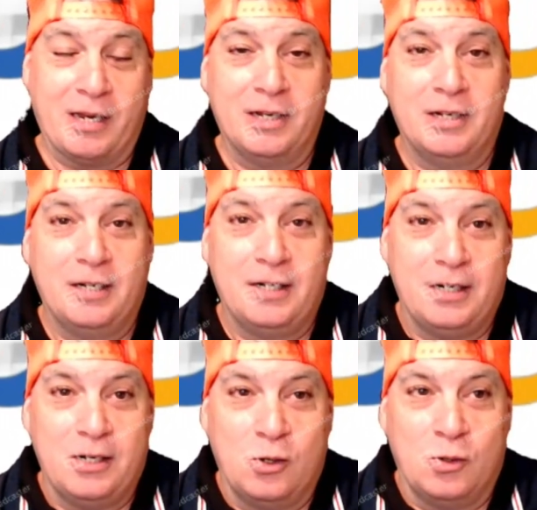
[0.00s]
be.
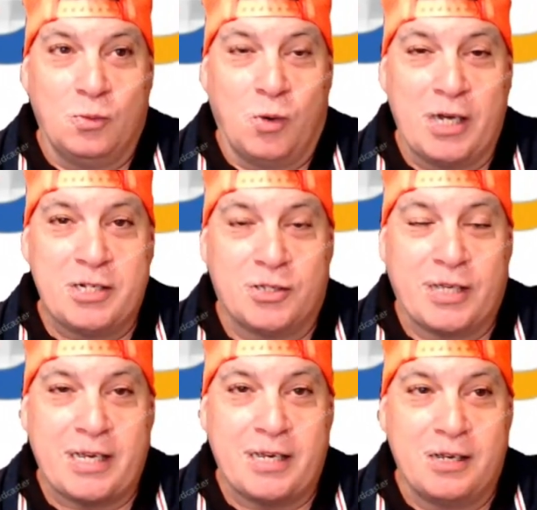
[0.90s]
Why do
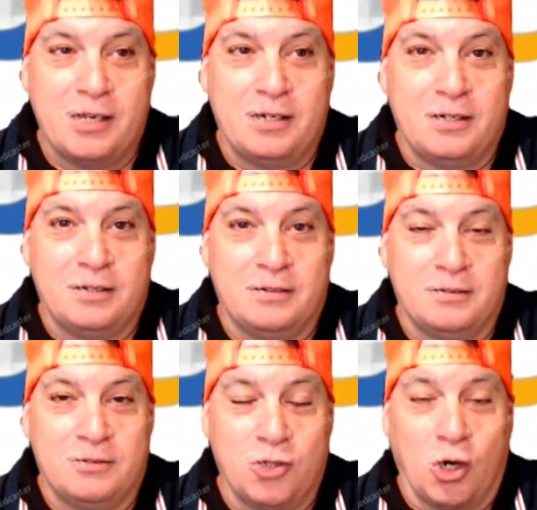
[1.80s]
they
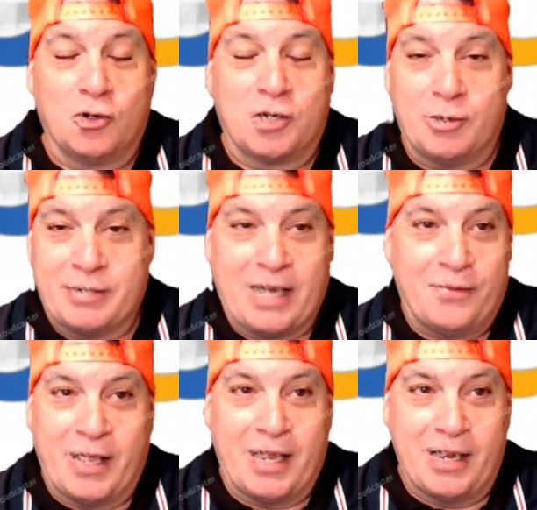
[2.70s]
not go
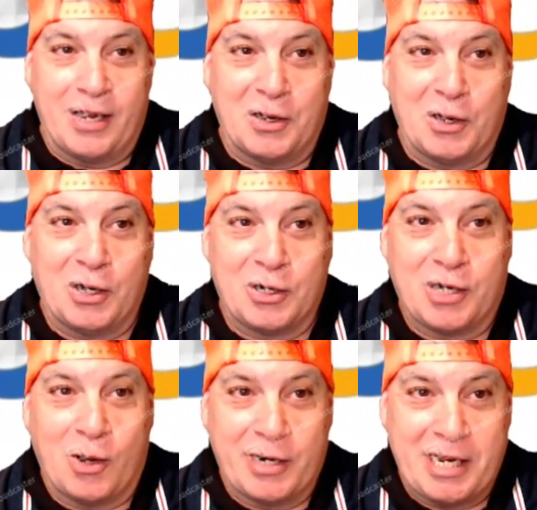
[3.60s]
down there
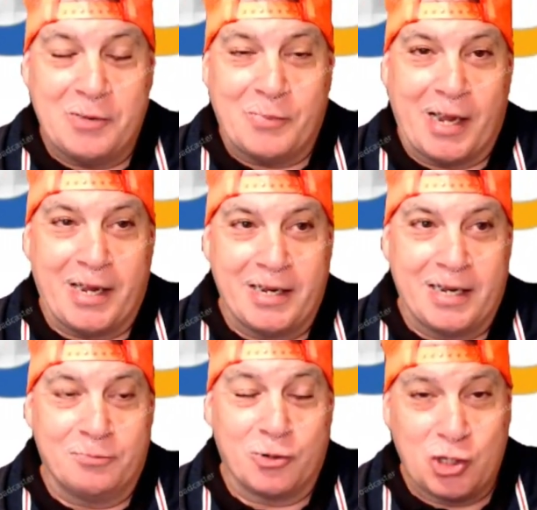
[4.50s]
and go on
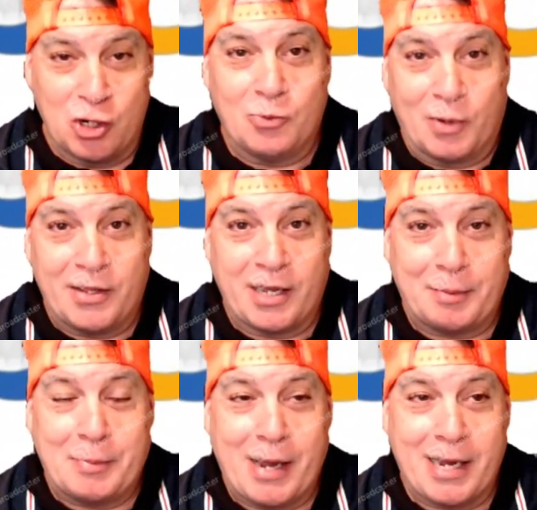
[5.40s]
eBay, and presumably
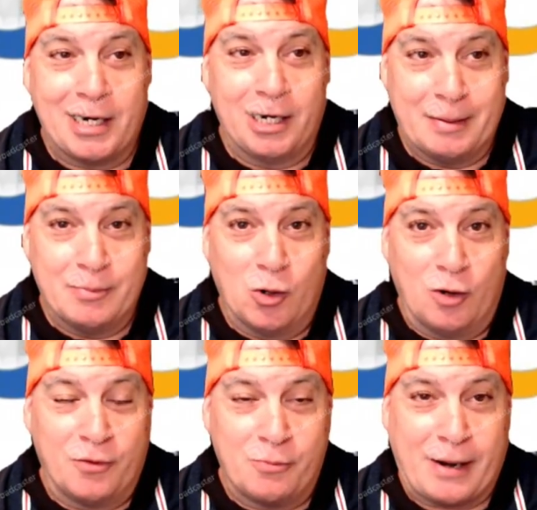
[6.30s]
they're going to be paying a little bit
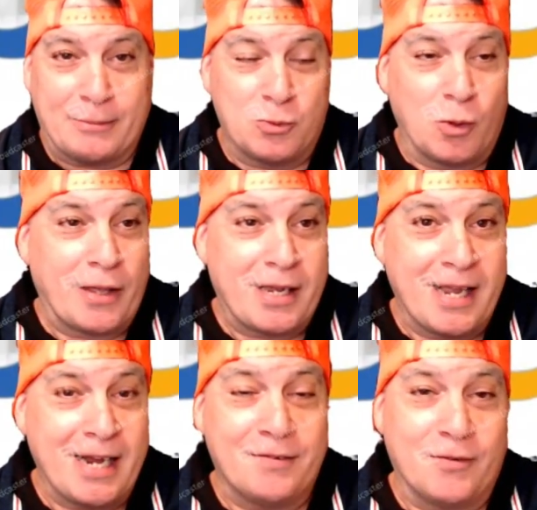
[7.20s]
more from perhaps what they
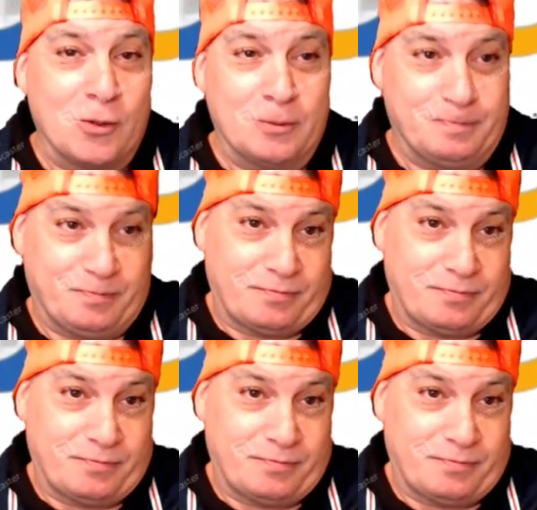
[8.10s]
can get it for?